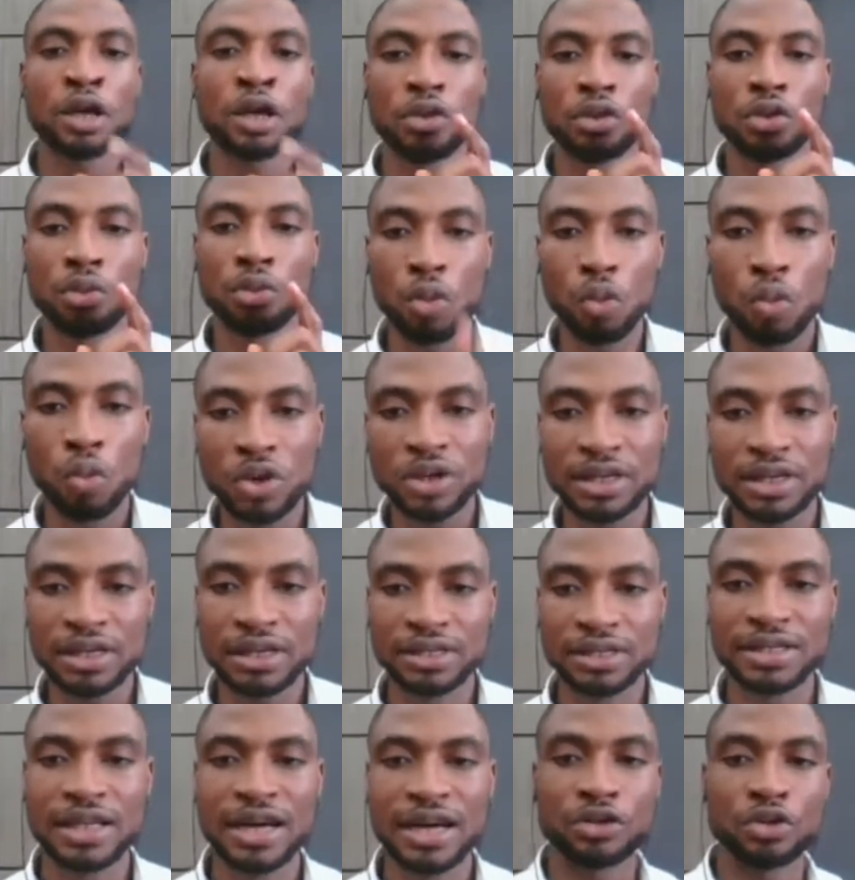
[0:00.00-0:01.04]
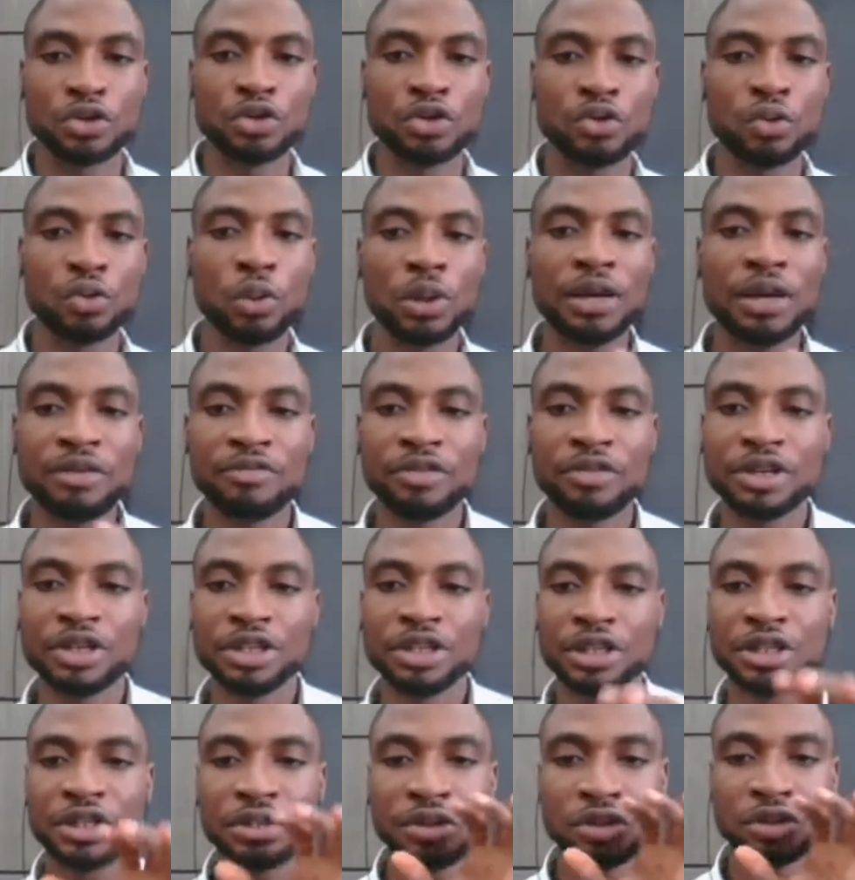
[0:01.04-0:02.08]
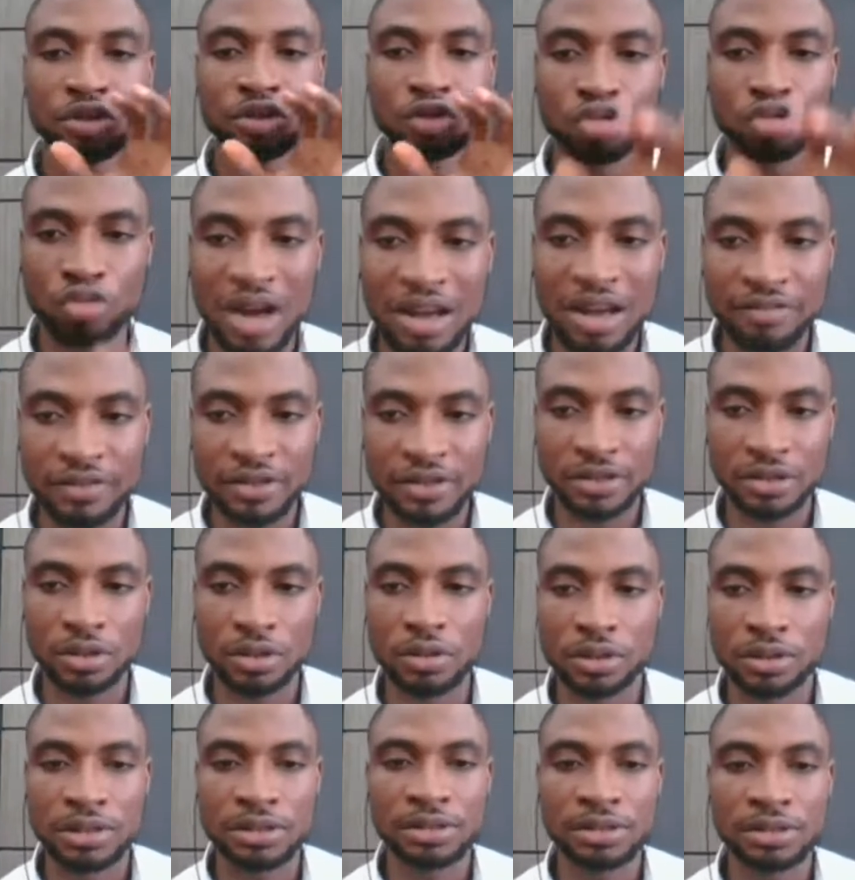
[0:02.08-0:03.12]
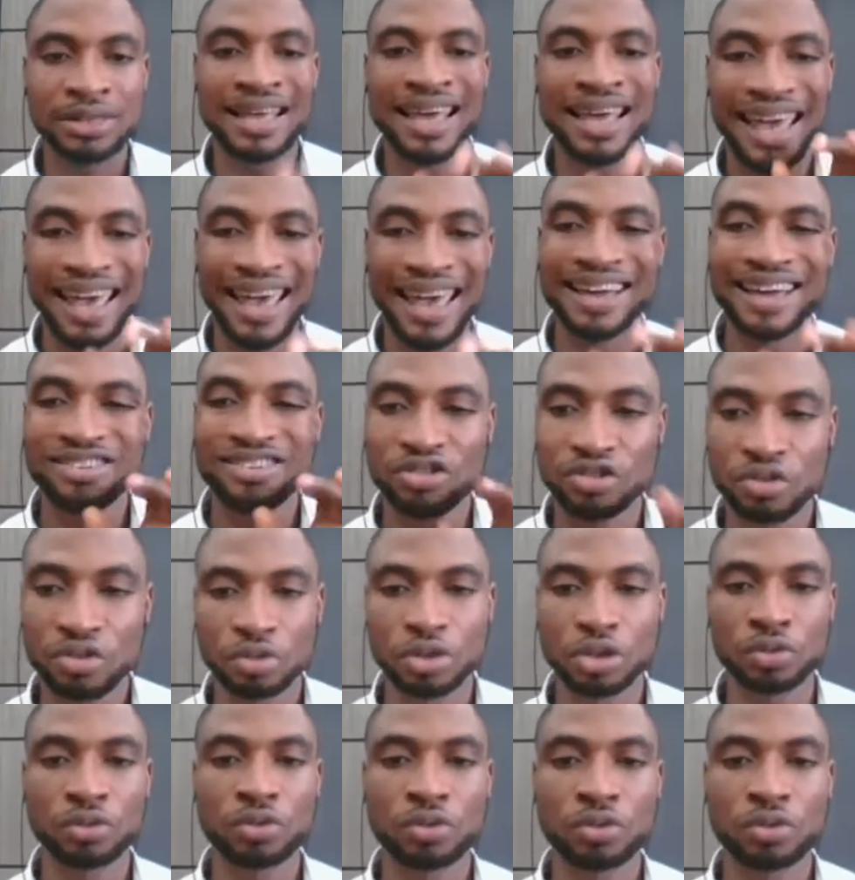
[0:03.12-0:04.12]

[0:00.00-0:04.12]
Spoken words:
Number one is that you're leveraging traffic sources and social.